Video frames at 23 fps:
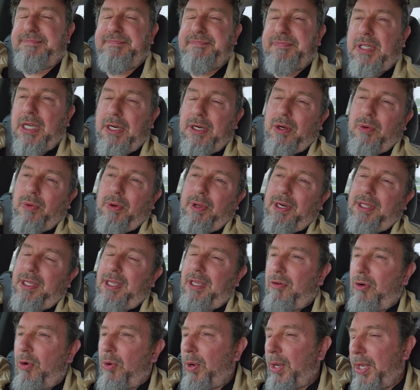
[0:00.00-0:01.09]
I don't want to give
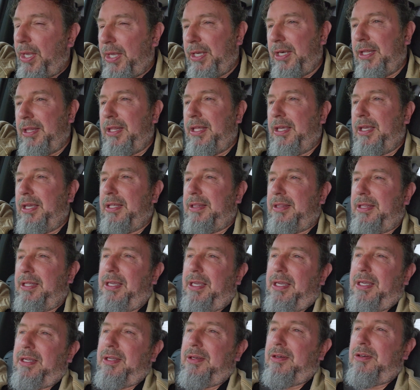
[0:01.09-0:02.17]
away anything at the
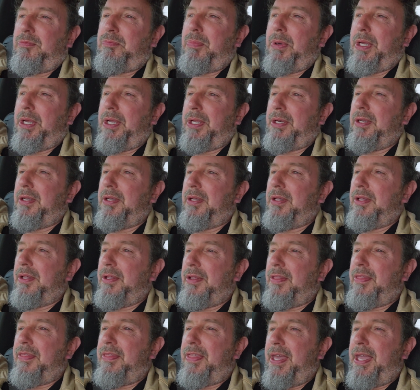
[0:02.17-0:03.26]
end, but
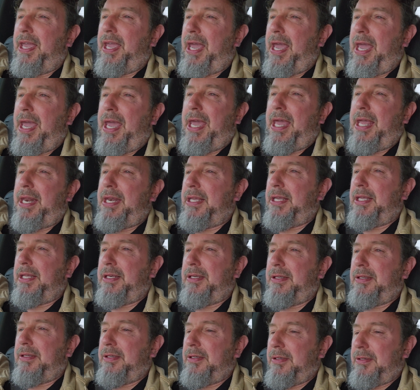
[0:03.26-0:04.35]
they
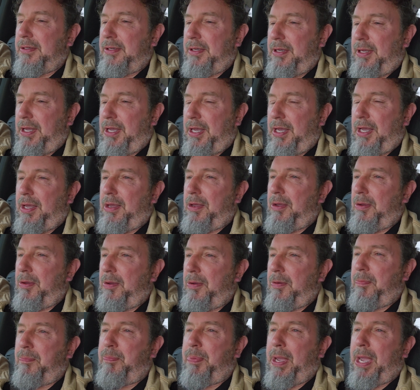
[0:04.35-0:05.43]
added
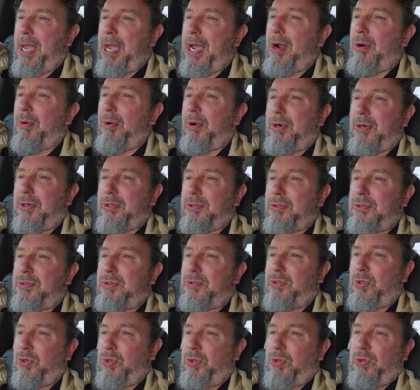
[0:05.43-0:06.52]
powers
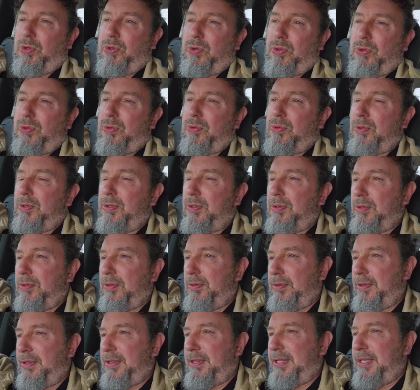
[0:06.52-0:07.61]
to
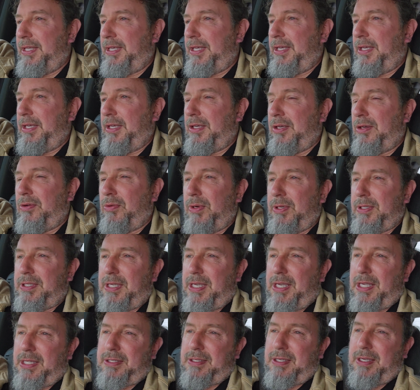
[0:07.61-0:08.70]
the
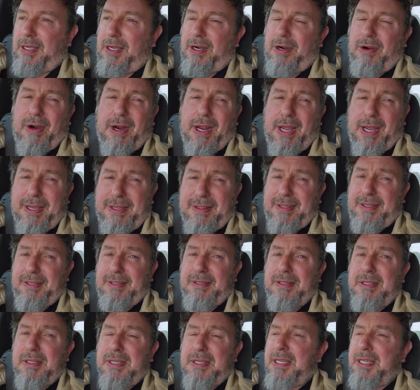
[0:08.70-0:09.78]
Kwisatz Haderach that
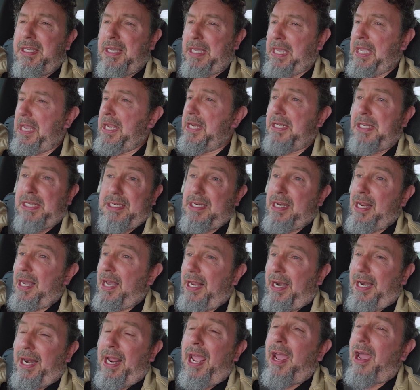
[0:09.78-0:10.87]
he did
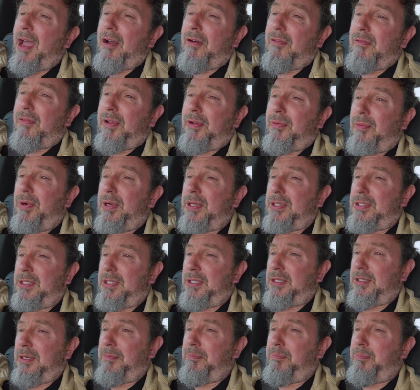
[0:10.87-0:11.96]
not have. That
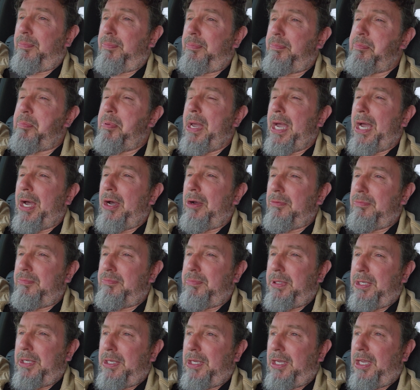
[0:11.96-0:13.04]
wasn't about
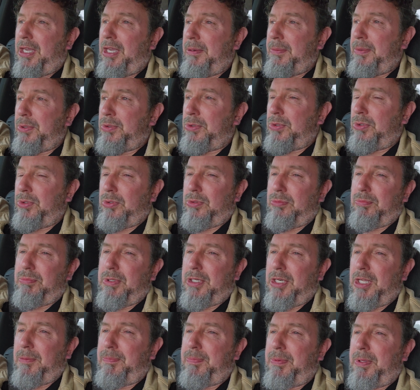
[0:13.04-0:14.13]
being able to
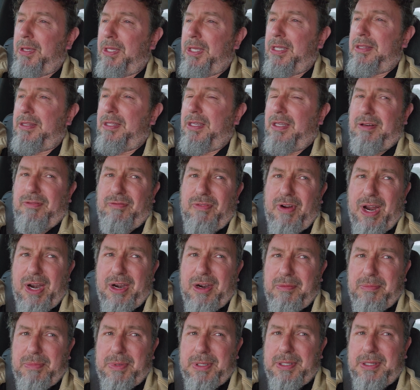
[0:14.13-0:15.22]
manipulate the
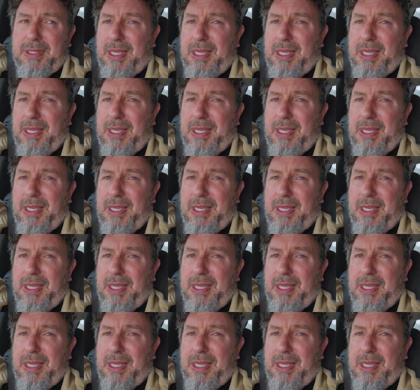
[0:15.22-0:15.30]
environment.